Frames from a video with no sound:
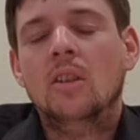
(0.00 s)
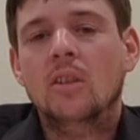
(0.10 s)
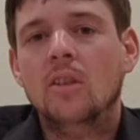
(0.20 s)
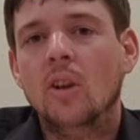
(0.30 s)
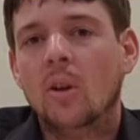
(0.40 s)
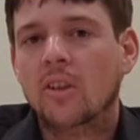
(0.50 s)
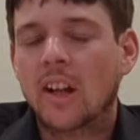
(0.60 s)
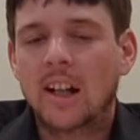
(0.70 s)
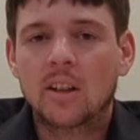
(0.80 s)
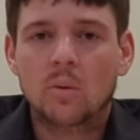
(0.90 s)
know
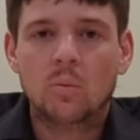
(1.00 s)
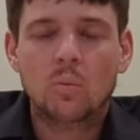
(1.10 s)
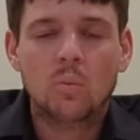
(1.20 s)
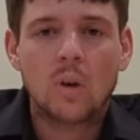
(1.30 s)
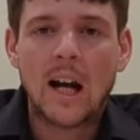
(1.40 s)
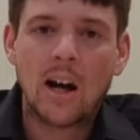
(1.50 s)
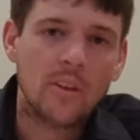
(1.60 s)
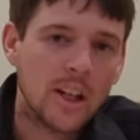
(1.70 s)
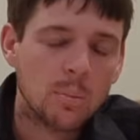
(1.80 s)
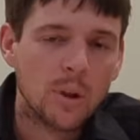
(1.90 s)
exactly how
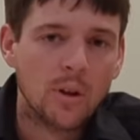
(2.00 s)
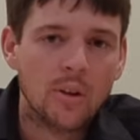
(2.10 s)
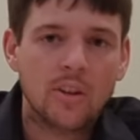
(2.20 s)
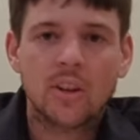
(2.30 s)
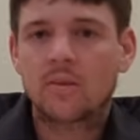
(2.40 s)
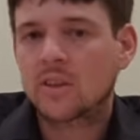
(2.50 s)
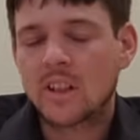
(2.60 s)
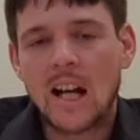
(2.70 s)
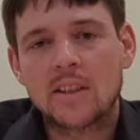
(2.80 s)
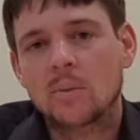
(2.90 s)
they build and stuff, just
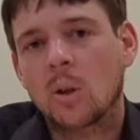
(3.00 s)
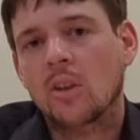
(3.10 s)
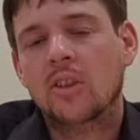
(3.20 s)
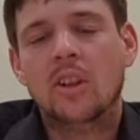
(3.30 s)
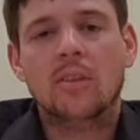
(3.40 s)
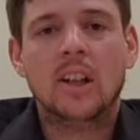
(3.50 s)
ask them all this stuff